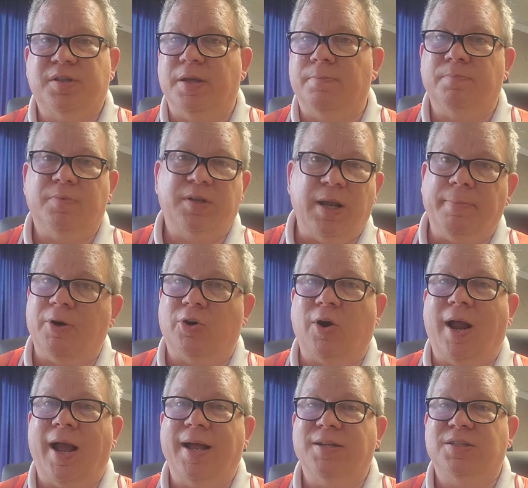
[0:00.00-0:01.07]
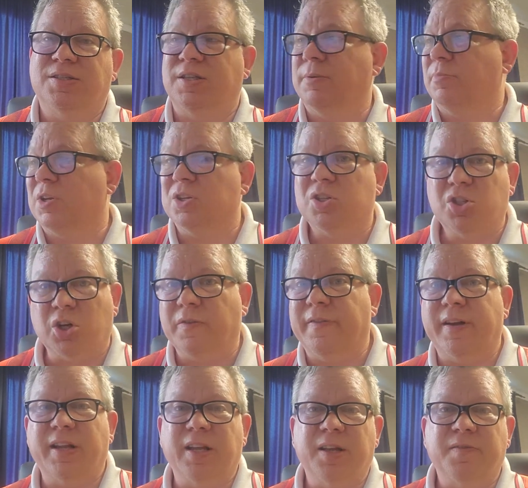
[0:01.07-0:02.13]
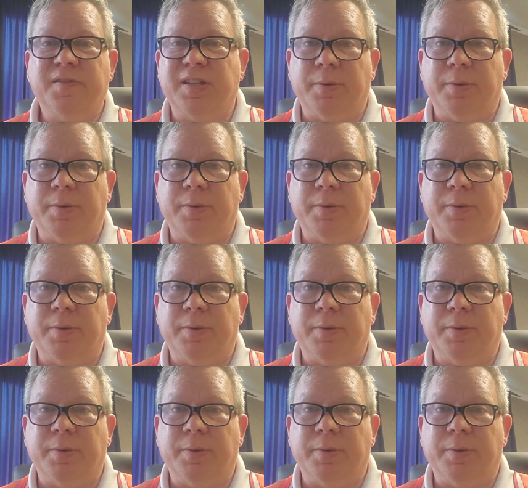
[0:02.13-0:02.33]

them Democrats, them conservatives,